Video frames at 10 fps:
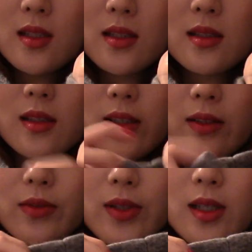the
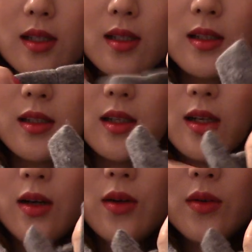sleeve, you
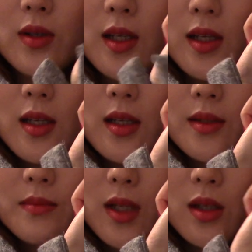know,
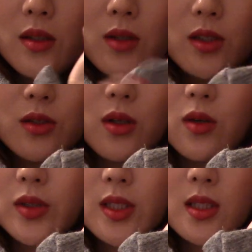I don't know what you
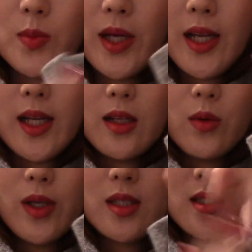call this, but
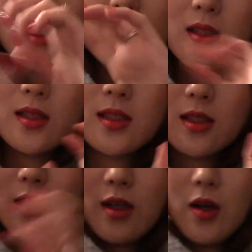anyways, it's
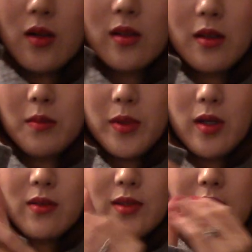just, you know, a little bit
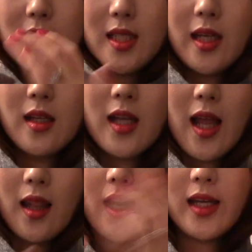of detail I
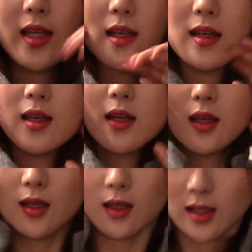like.
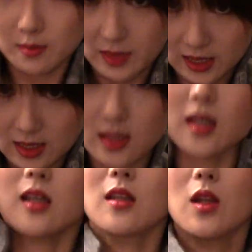It makes
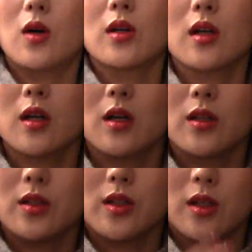it longer
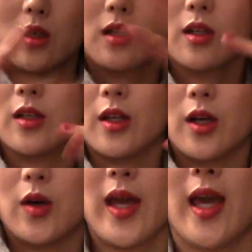on your, you
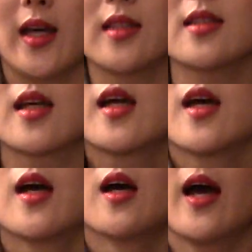know, hand,
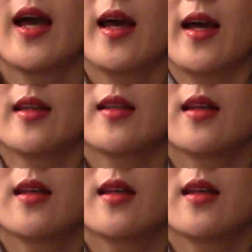and